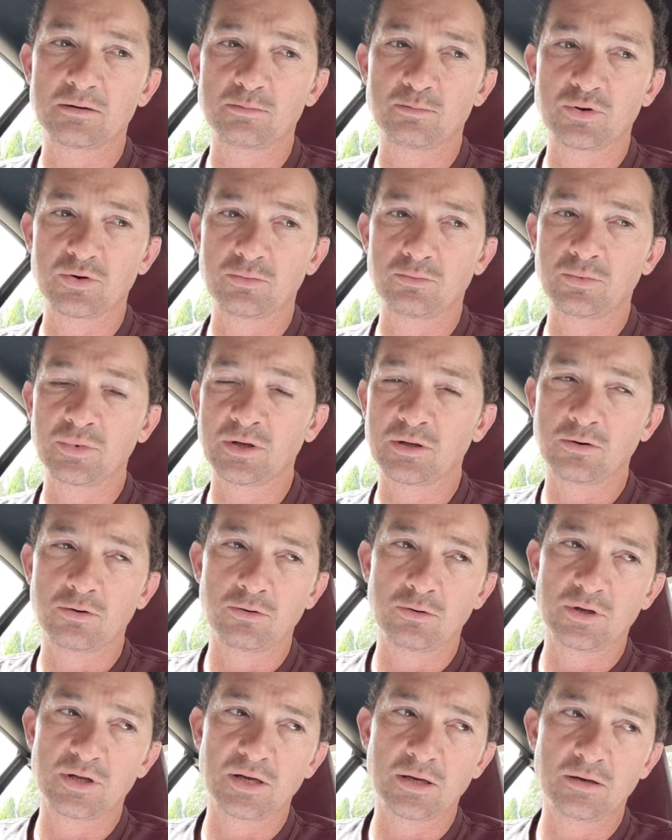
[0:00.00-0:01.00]
But when the
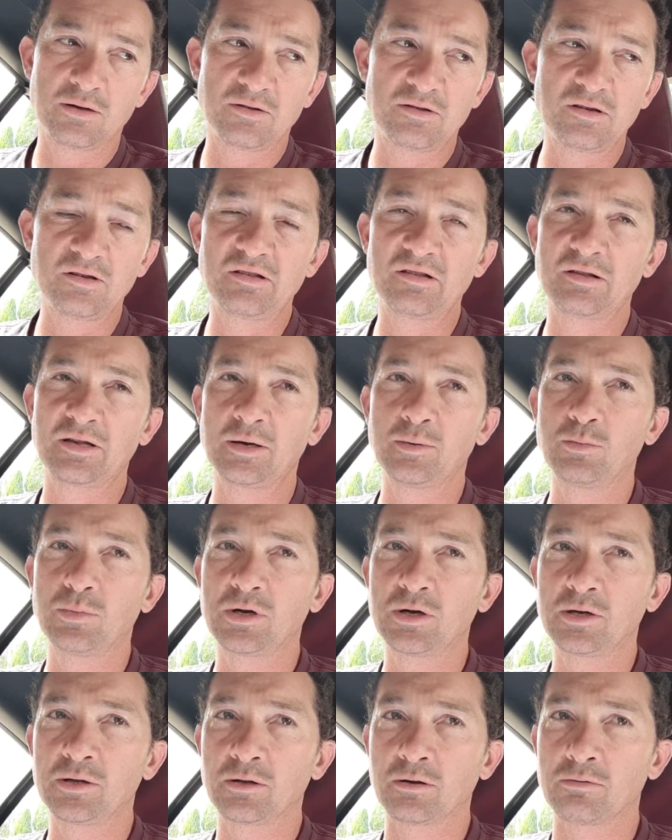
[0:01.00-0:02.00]
whole thing is
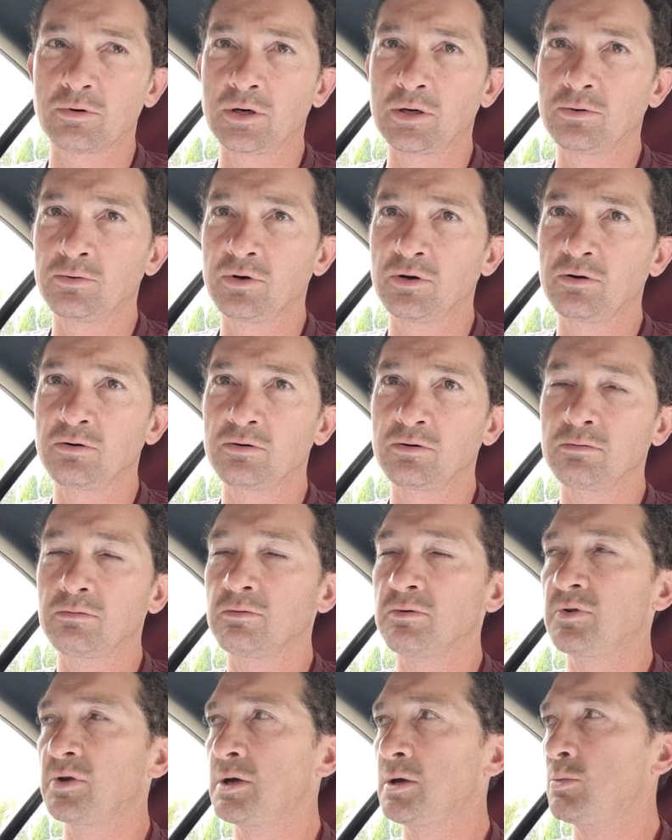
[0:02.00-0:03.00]
disassembled on the ground and you're
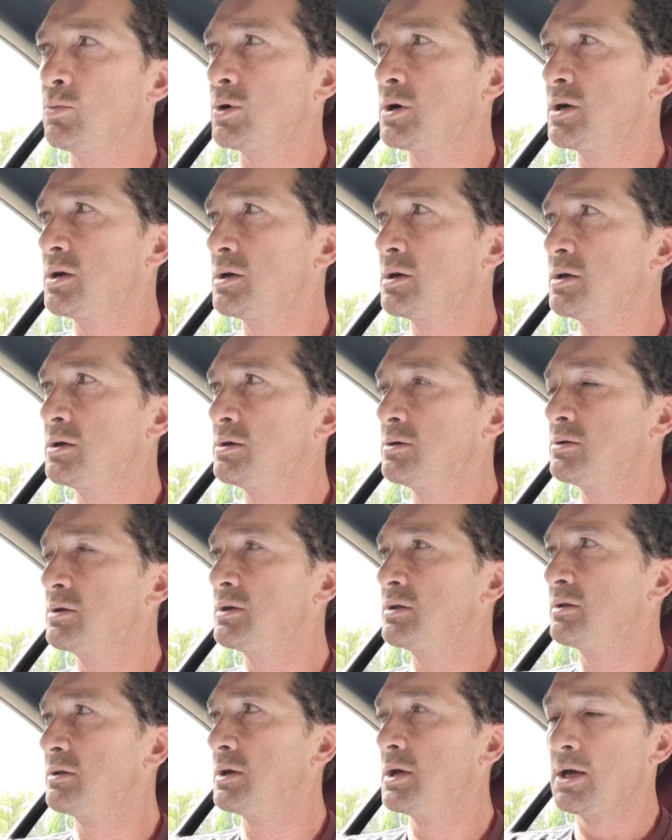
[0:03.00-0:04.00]
saying, why did I do this?